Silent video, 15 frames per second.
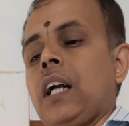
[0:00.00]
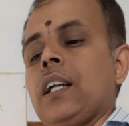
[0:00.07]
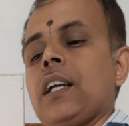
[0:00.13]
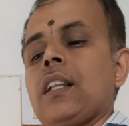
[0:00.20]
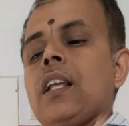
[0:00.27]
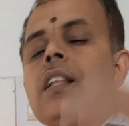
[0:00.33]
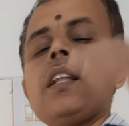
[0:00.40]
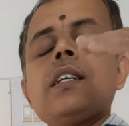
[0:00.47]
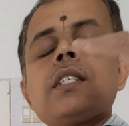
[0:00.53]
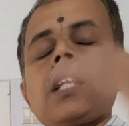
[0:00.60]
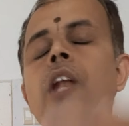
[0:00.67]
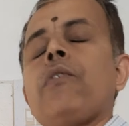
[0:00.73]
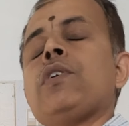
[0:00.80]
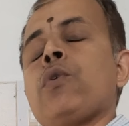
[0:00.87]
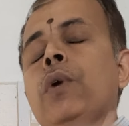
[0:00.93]
under the
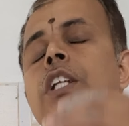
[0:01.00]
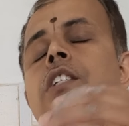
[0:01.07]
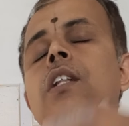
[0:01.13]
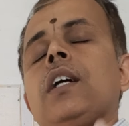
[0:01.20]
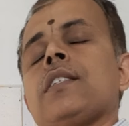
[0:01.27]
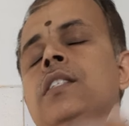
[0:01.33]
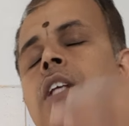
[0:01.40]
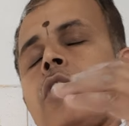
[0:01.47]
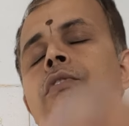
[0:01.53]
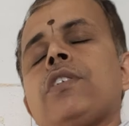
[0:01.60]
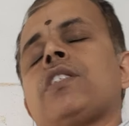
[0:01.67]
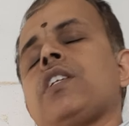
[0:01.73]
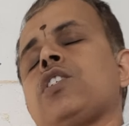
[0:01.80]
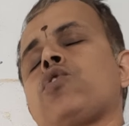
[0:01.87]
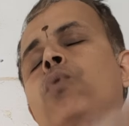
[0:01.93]

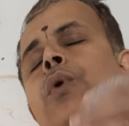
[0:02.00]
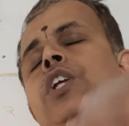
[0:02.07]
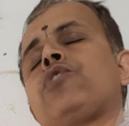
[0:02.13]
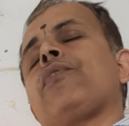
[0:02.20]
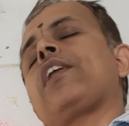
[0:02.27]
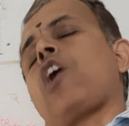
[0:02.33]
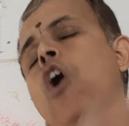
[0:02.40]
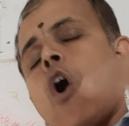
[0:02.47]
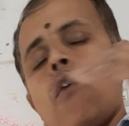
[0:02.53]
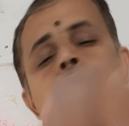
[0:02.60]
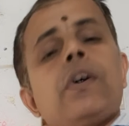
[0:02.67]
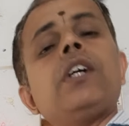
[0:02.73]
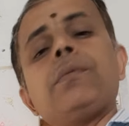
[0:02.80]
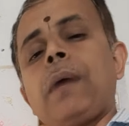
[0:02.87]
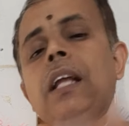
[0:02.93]
services which were
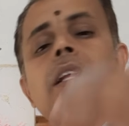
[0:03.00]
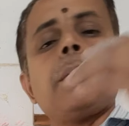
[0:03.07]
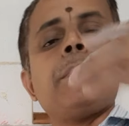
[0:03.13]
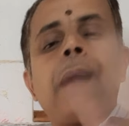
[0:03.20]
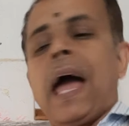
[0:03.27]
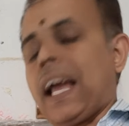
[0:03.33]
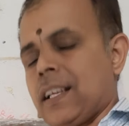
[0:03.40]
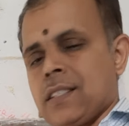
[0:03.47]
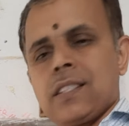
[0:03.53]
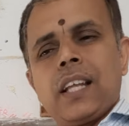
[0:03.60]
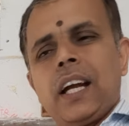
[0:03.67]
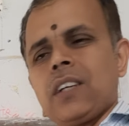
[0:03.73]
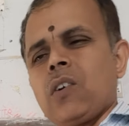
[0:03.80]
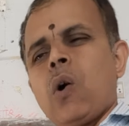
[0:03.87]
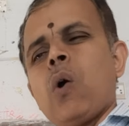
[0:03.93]
offered by the banks,
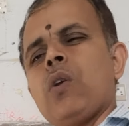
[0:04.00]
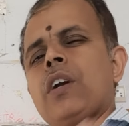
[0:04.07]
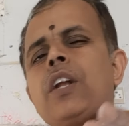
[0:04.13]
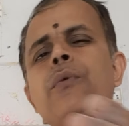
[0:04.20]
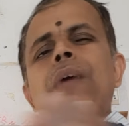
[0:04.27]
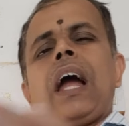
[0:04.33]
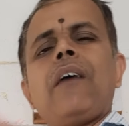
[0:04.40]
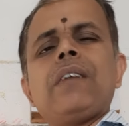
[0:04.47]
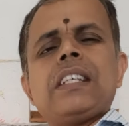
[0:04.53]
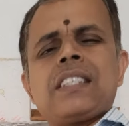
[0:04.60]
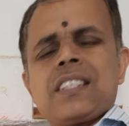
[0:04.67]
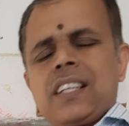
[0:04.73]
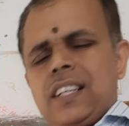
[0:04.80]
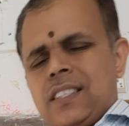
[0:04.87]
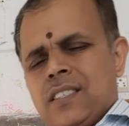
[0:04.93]
that already we have
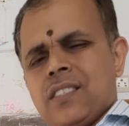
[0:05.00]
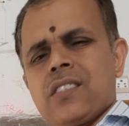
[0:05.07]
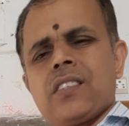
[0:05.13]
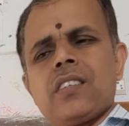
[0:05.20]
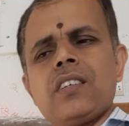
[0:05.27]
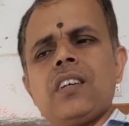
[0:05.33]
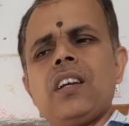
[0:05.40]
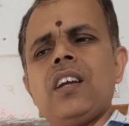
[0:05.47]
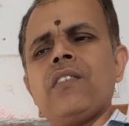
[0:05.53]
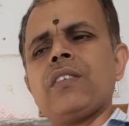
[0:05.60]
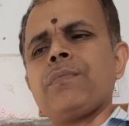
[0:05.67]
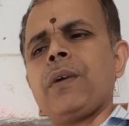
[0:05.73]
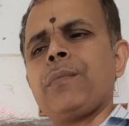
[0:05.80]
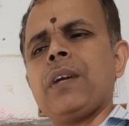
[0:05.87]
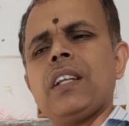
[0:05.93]
discussed.
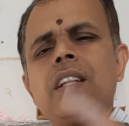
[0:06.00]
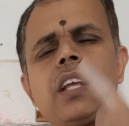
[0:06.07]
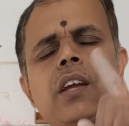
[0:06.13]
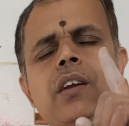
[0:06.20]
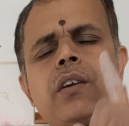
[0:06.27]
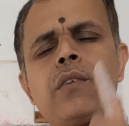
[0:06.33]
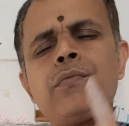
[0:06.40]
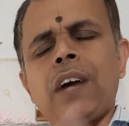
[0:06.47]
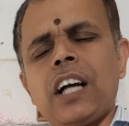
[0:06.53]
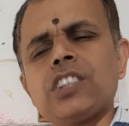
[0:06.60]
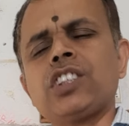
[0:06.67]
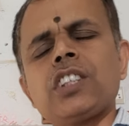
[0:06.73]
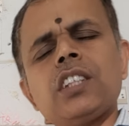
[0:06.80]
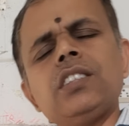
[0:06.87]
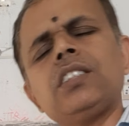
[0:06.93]
It may be in the
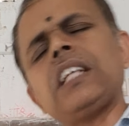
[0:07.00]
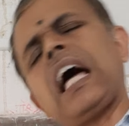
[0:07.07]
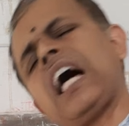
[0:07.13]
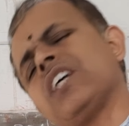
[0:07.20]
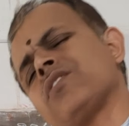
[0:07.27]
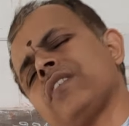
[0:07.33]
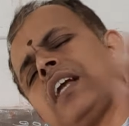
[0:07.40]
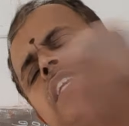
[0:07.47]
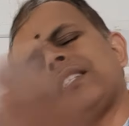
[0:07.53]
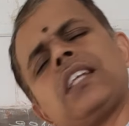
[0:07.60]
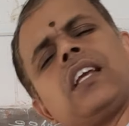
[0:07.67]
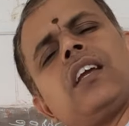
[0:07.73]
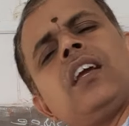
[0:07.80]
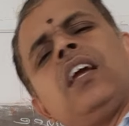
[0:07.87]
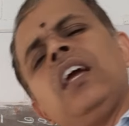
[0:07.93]
functions as well as
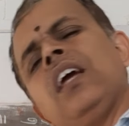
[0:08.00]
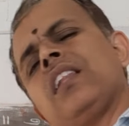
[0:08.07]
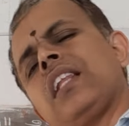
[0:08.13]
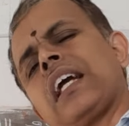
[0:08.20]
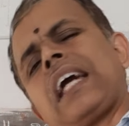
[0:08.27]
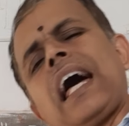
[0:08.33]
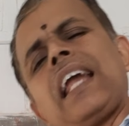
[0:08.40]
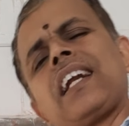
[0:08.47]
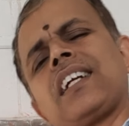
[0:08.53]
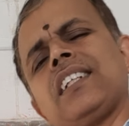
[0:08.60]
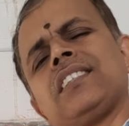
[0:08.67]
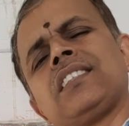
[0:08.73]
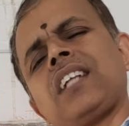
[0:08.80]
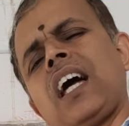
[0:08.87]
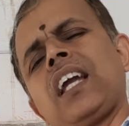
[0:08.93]
the
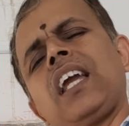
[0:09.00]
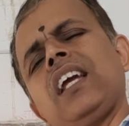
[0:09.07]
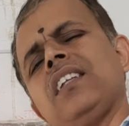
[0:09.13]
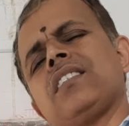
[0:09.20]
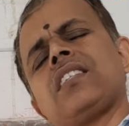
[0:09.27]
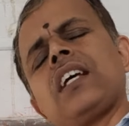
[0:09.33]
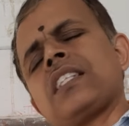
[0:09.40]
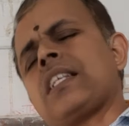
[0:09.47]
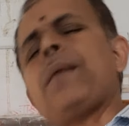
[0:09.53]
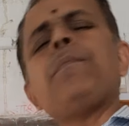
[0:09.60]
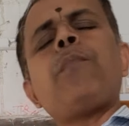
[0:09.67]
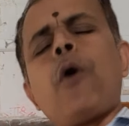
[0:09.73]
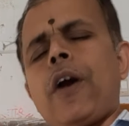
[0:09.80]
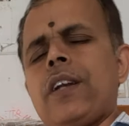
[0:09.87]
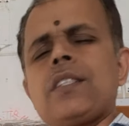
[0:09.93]
characteristics. Again,
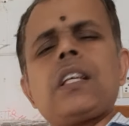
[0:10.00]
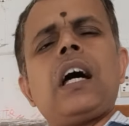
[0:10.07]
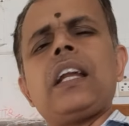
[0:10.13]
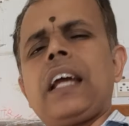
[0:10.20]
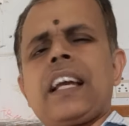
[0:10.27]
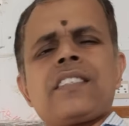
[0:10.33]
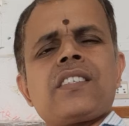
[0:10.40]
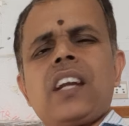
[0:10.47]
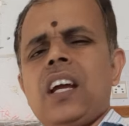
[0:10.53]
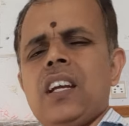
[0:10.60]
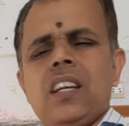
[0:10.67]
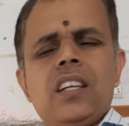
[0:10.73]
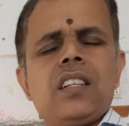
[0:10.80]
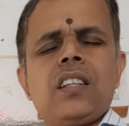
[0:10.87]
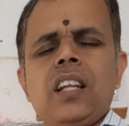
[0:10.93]
some points are extra
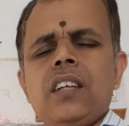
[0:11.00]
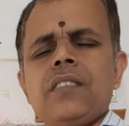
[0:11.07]
here.